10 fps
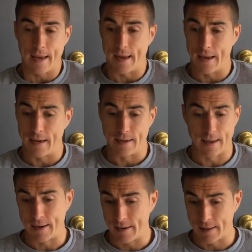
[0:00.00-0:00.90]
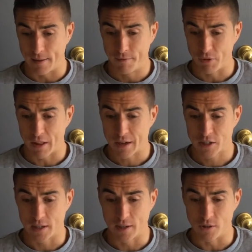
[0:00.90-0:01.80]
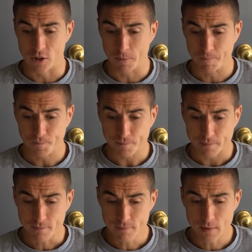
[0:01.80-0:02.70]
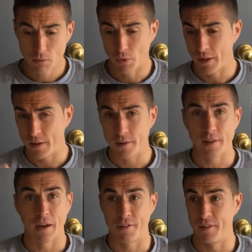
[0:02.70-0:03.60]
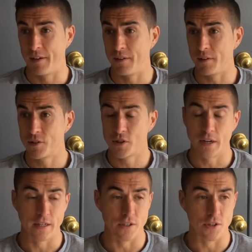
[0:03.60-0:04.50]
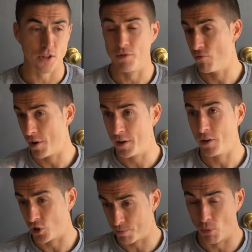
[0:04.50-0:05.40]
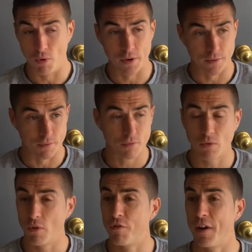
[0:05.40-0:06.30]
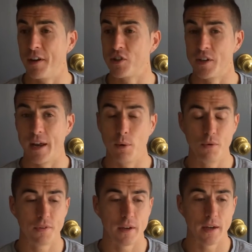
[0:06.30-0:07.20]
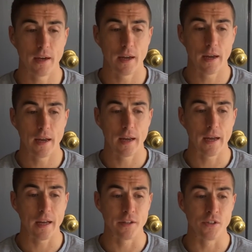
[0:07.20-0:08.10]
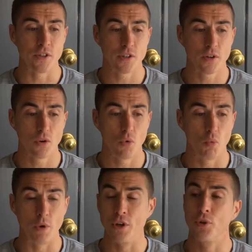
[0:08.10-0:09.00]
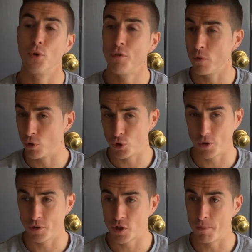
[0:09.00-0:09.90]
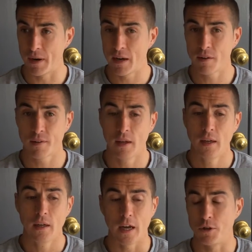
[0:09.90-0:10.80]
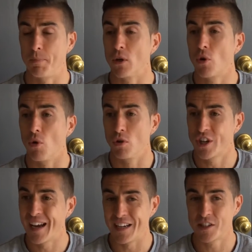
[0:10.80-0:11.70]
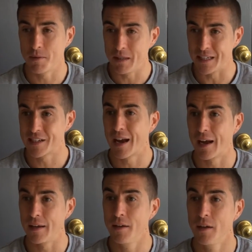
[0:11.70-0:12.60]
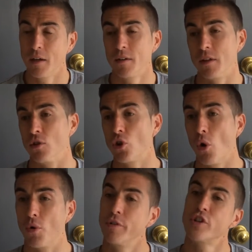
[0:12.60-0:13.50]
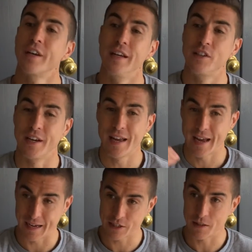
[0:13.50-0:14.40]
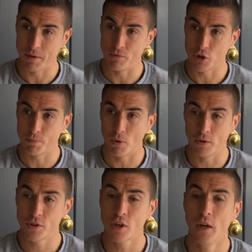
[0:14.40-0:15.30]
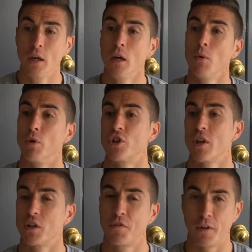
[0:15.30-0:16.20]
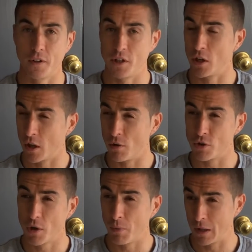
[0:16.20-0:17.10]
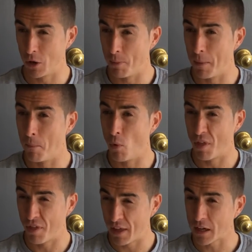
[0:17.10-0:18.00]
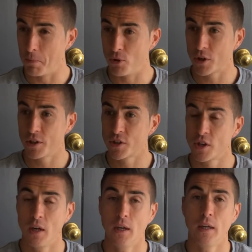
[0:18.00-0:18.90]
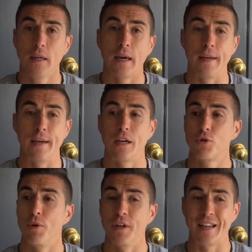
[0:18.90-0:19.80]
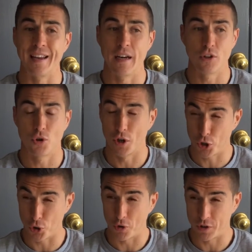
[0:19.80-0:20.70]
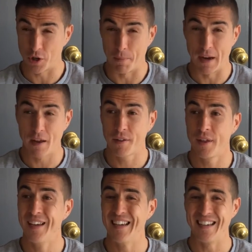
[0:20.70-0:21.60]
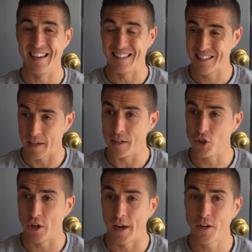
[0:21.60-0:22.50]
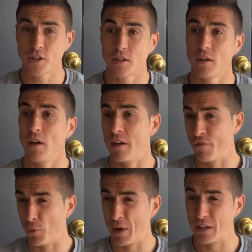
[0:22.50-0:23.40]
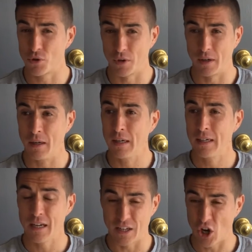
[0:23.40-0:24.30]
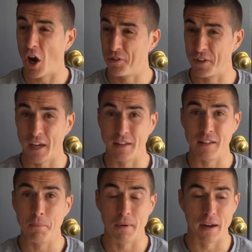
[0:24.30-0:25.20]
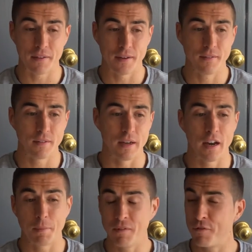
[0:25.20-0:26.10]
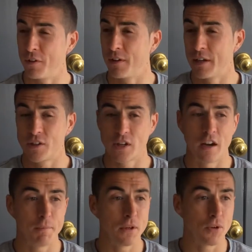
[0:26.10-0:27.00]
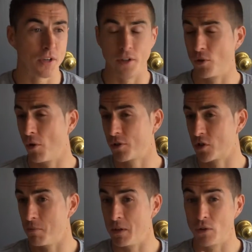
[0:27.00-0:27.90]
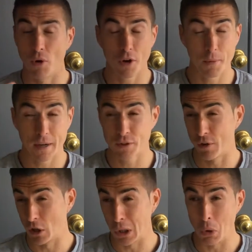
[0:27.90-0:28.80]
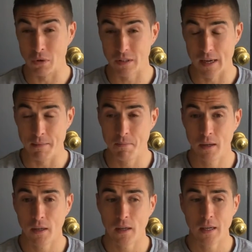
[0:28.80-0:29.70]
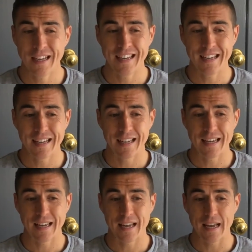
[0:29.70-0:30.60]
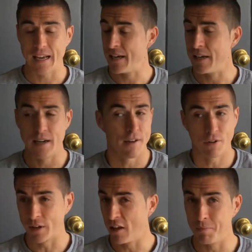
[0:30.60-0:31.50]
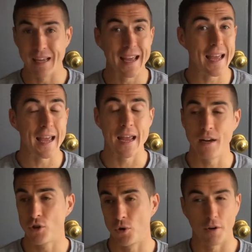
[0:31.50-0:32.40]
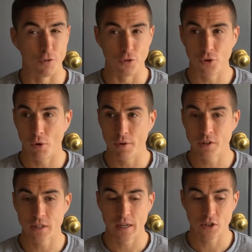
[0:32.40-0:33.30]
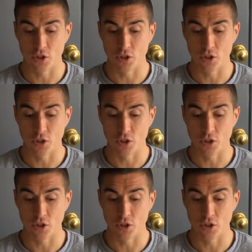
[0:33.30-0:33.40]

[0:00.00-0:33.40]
And then the last thing is, with the athletics is in running and sport and fitness and health, is when you do feel shortness of breath, it's because histamine is high. The intolerance creates an histamine response, which starts filling your lungs up with a little bit more thick mucus, and then that's where you're getting that sort of shortness of breath, that tight chest, and feeling that sort of, it's hard to get a deep breath in. And I've been feeling this, I've been going to the doctors and been talking about this for a long time, and they never gave me any sort of food intolerance test.